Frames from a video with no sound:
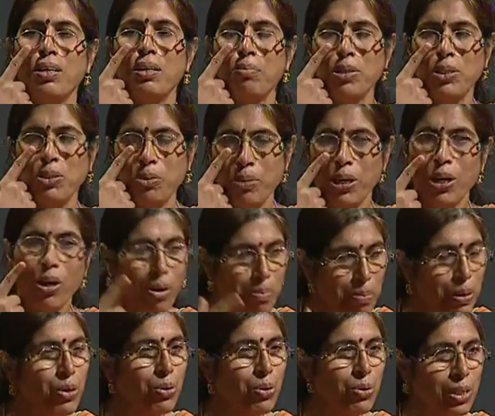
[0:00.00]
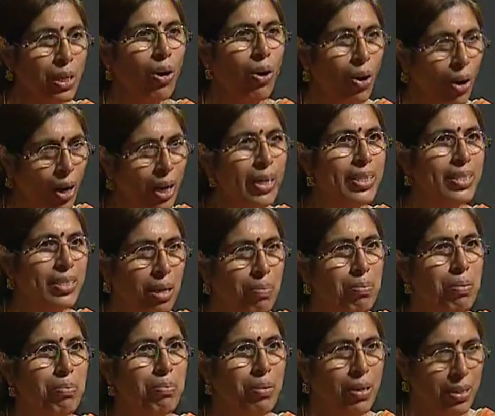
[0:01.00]
but you may not be using all its
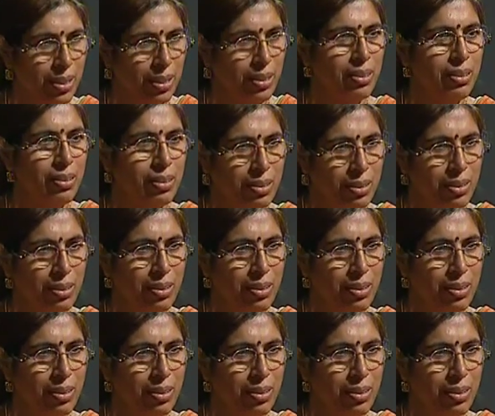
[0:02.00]
capabilities.